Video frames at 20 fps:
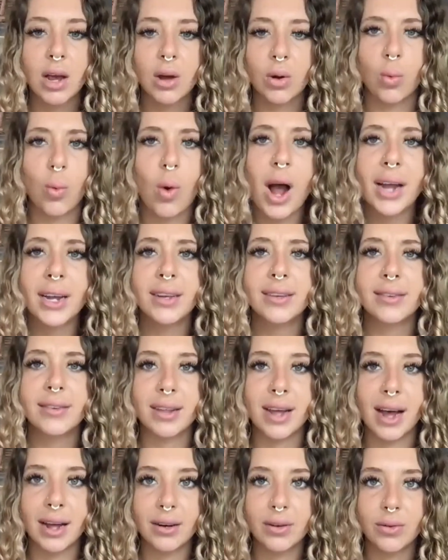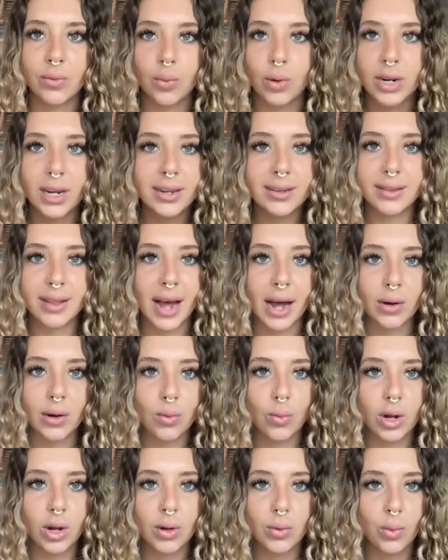Why is that? What is that?
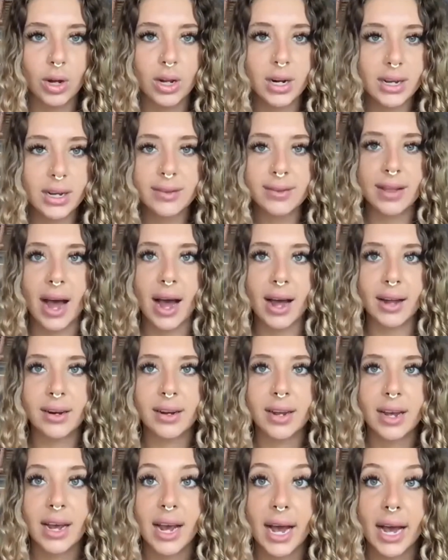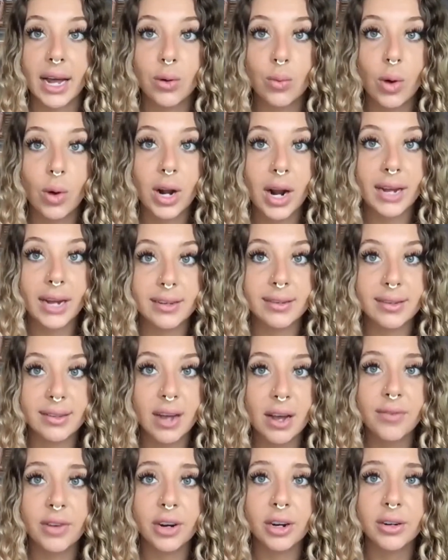What is that? And what I
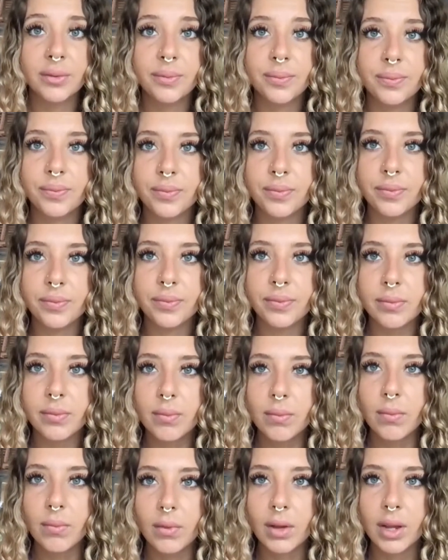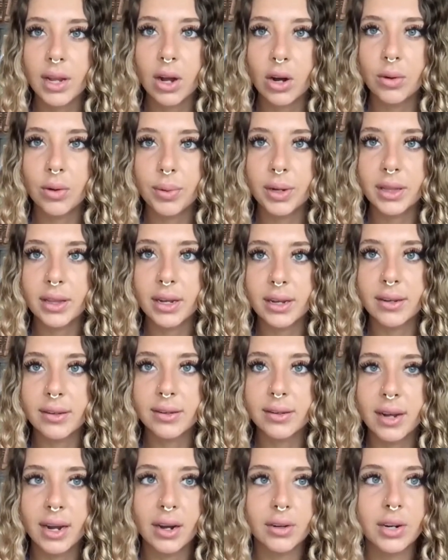discovered, oh, my thing is
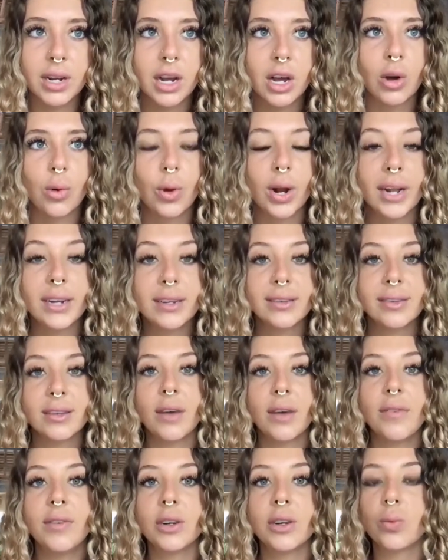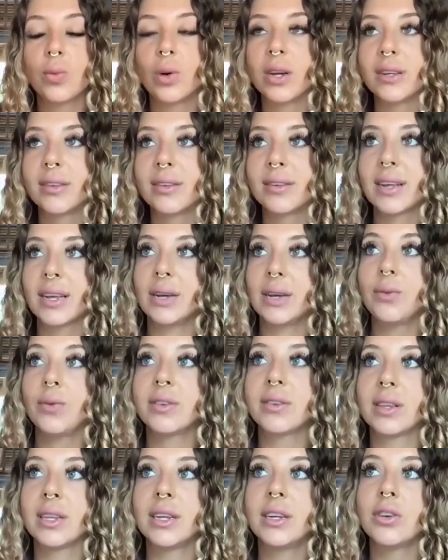out. What I discovered was it
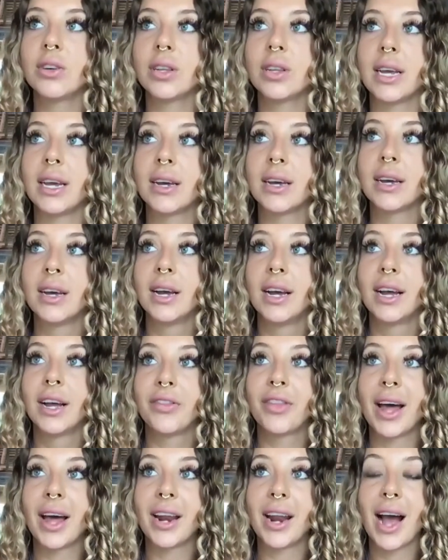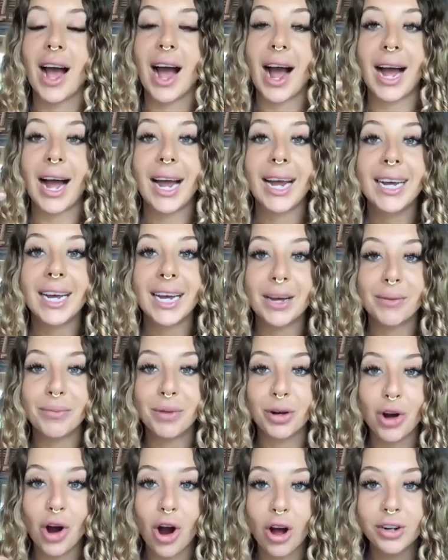was literally that I am
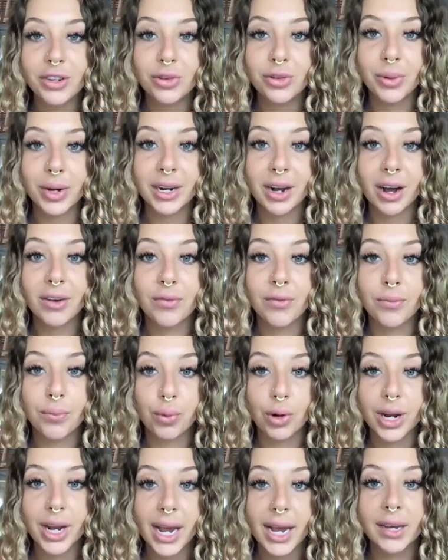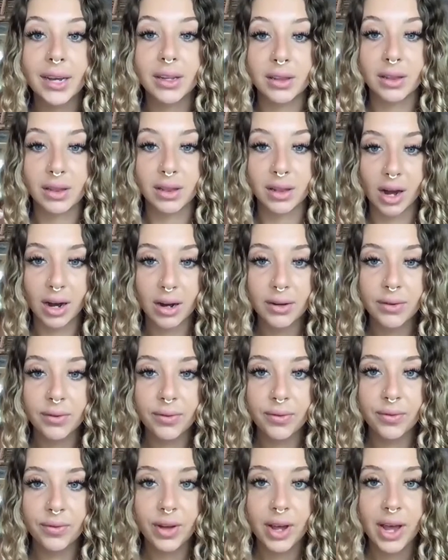a conduit of bringing
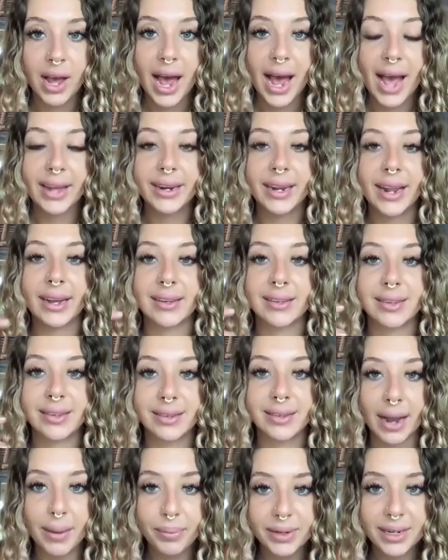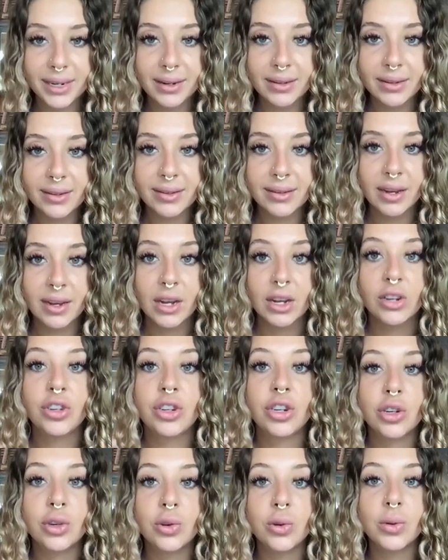love and acceptance
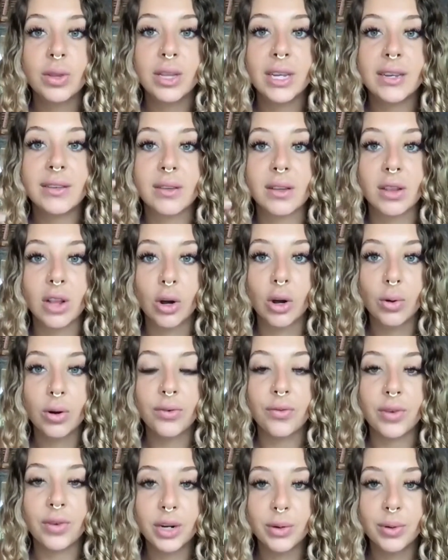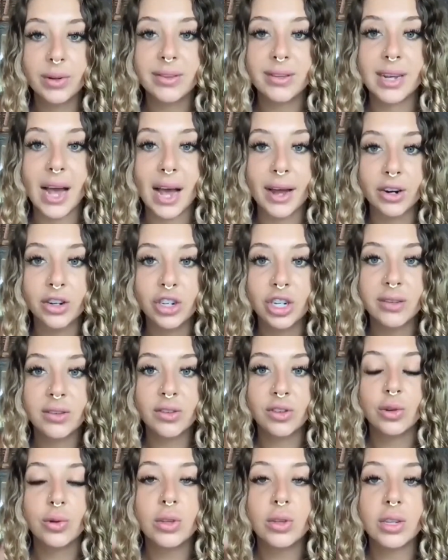to these lower frequency energies,
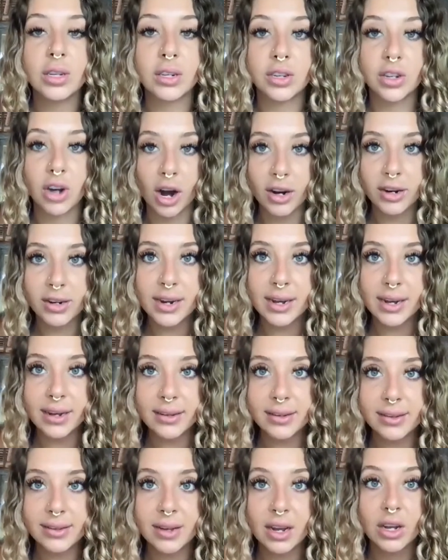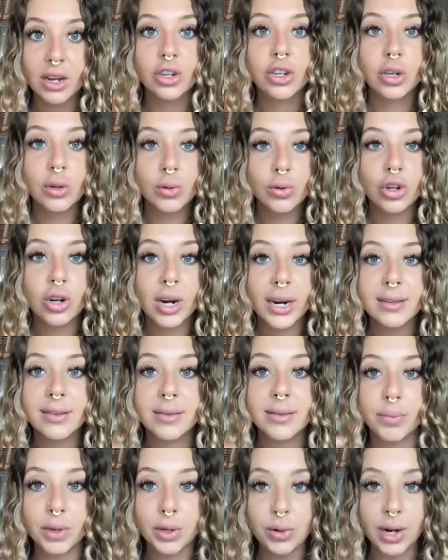to the darkness, to
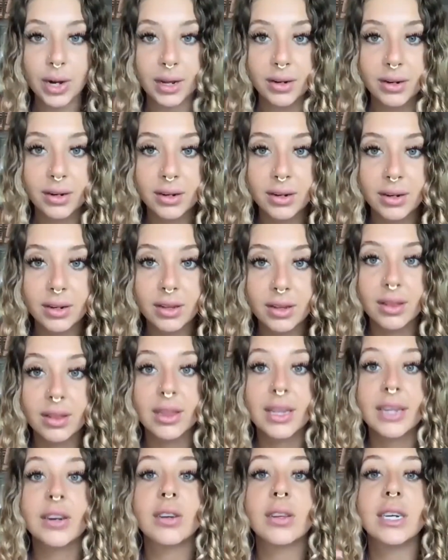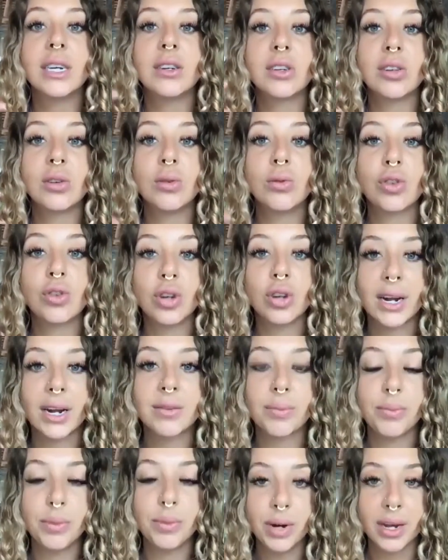transmute it, literally to
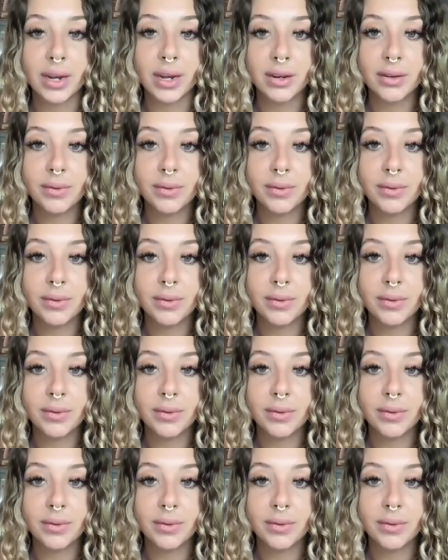transmute it.